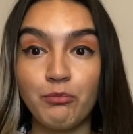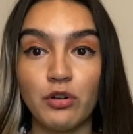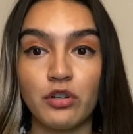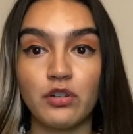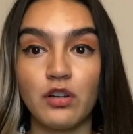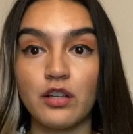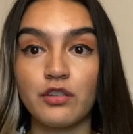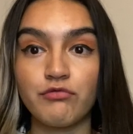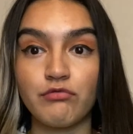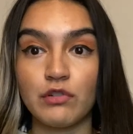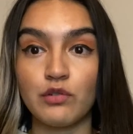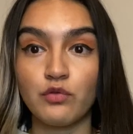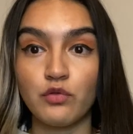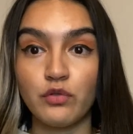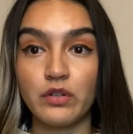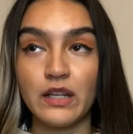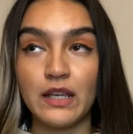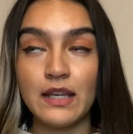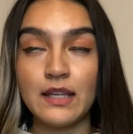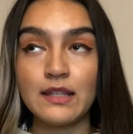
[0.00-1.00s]
podcast
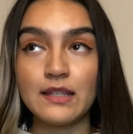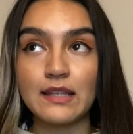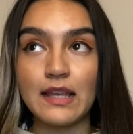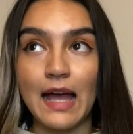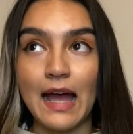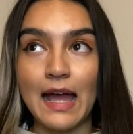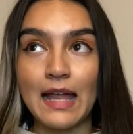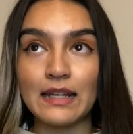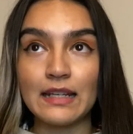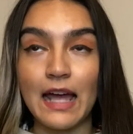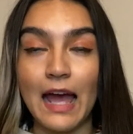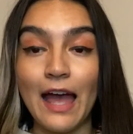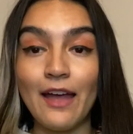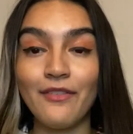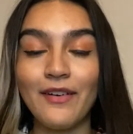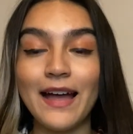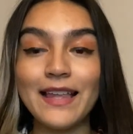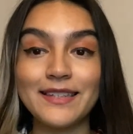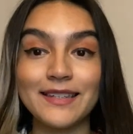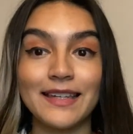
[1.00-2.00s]
recordings and I've
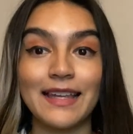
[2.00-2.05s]
had to